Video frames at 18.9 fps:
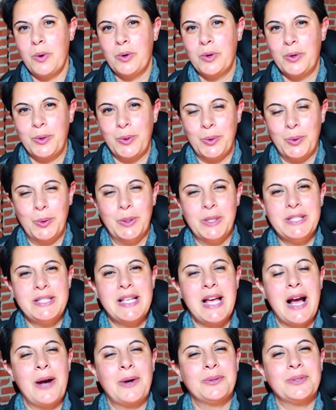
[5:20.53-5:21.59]
cool it
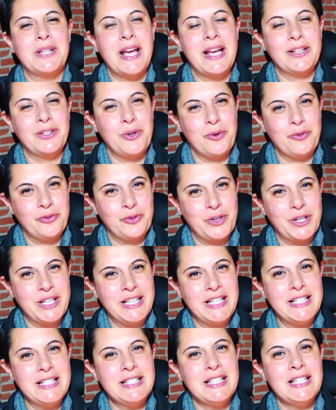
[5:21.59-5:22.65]
down and go for
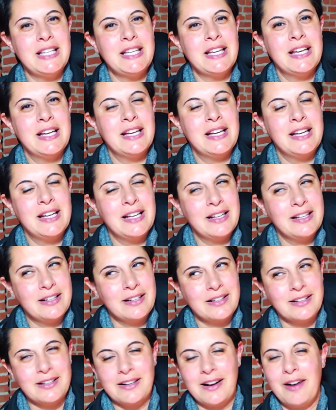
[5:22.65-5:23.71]
easy,
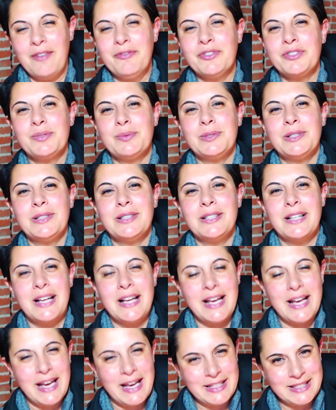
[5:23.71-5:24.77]
comfortable,
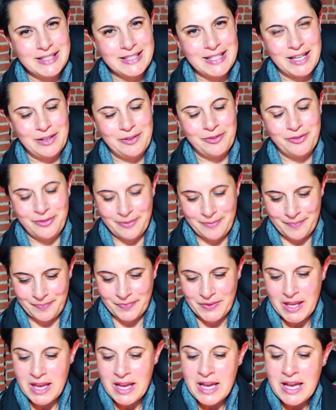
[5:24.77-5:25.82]
and safe.
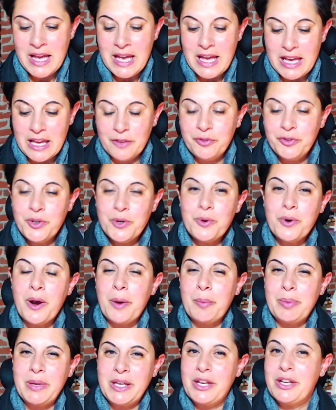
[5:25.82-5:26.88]
If you're a
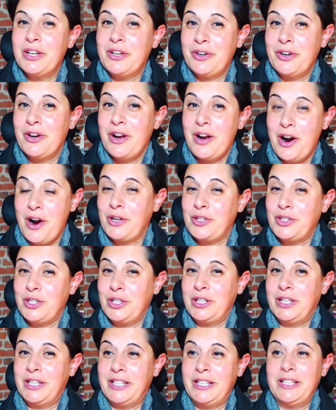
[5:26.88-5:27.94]
beginner art
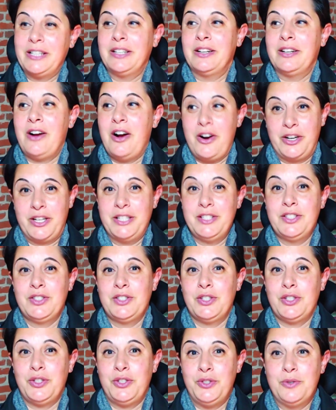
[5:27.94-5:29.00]
channeling artist,
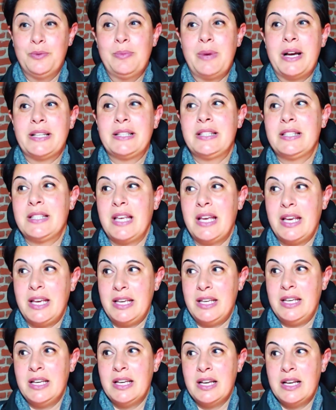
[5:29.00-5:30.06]
you might say,